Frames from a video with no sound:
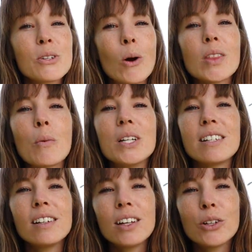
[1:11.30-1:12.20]
note that we
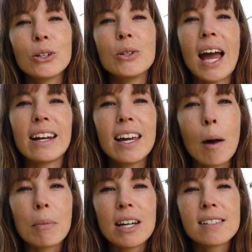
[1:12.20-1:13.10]
didn't include any
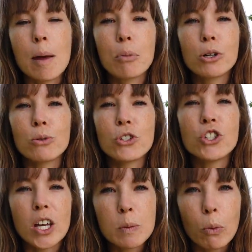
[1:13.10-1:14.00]
companies that produce
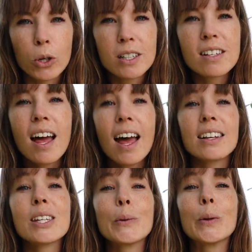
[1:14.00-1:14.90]
just boards,
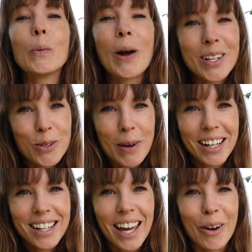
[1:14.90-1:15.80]
as there were way too
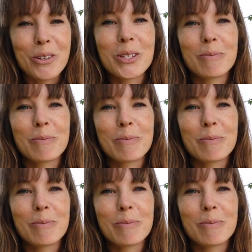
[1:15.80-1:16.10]
many to count.